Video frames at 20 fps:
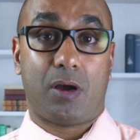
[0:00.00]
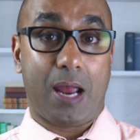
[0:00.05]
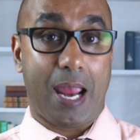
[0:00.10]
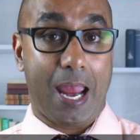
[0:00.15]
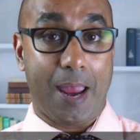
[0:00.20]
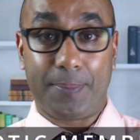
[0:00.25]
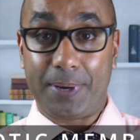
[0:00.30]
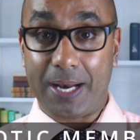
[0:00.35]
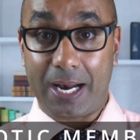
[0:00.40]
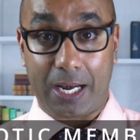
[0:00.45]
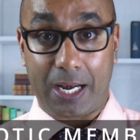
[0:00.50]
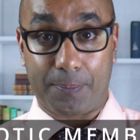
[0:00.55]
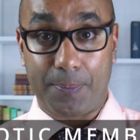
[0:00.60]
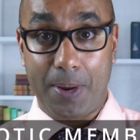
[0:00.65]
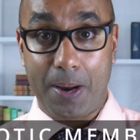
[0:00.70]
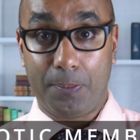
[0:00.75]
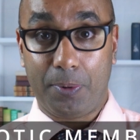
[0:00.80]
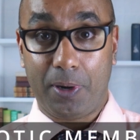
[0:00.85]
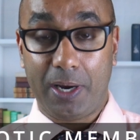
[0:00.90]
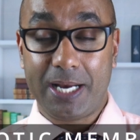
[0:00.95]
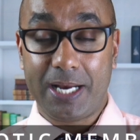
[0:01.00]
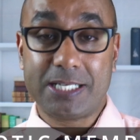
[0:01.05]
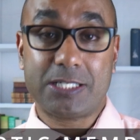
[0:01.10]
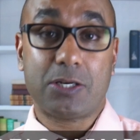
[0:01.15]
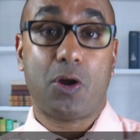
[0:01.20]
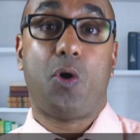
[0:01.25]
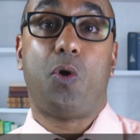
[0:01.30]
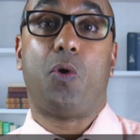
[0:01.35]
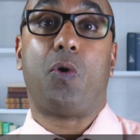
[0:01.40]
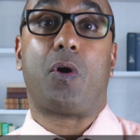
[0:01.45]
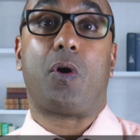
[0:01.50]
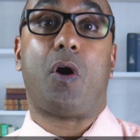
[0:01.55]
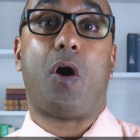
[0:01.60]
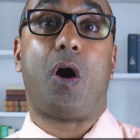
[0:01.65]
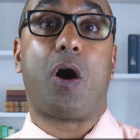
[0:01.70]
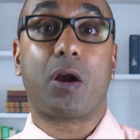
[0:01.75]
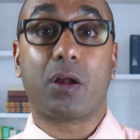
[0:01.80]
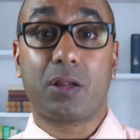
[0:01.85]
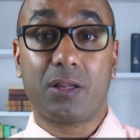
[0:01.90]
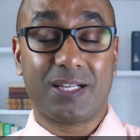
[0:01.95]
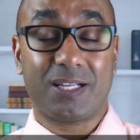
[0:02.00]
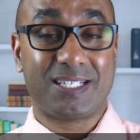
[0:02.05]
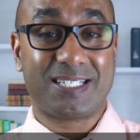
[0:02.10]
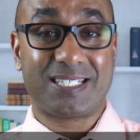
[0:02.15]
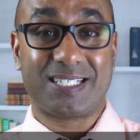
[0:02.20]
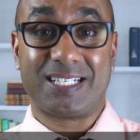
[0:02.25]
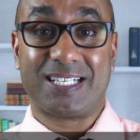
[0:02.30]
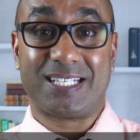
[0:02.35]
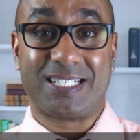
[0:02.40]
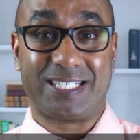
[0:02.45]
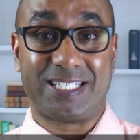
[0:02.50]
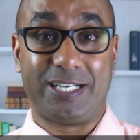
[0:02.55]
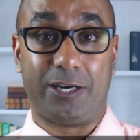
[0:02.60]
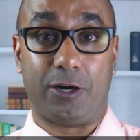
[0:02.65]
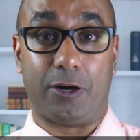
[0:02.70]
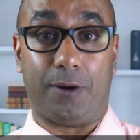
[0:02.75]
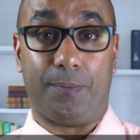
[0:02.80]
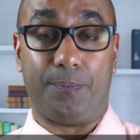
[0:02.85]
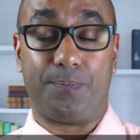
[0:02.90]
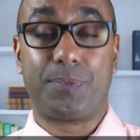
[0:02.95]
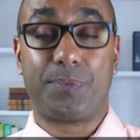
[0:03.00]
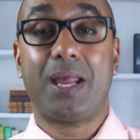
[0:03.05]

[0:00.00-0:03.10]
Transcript: amniotic membranes or autologous serum.